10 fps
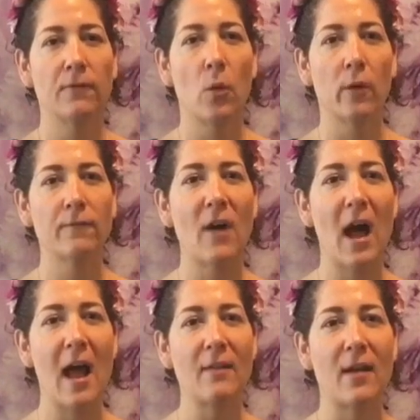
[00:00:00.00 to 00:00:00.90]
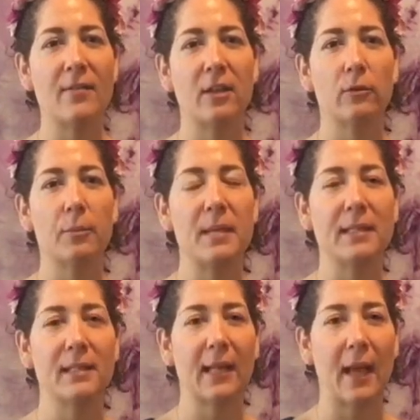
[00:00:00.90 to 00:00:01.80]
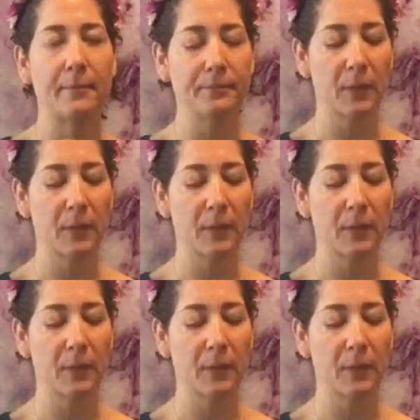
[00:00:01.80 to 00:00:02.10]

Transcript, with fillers: four, five, and then it repeats again.